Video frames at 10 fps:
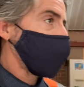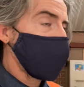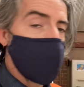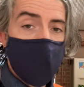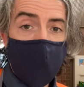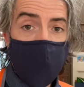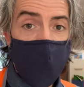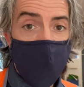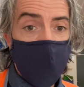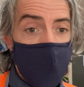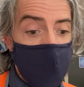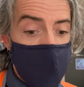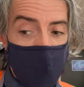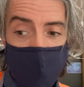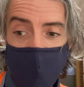We've got a staff meeting, so
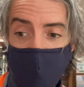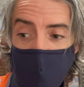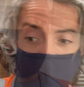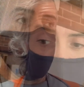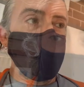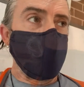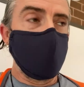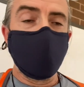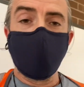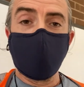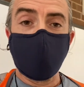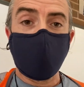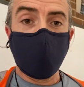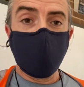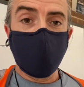I better get going. Well, it
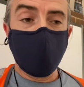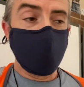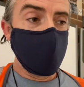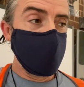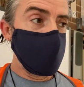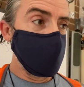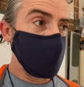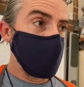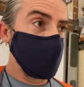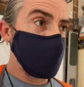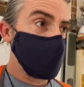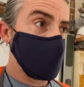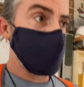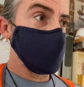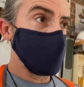seems Year 12 had better things to
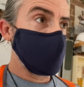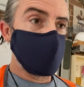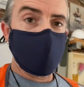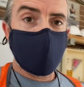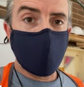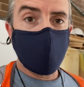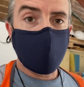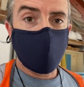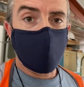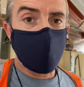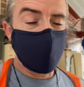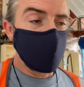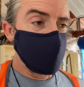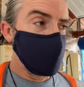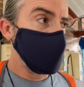do than come to class this
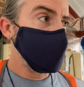afternoon.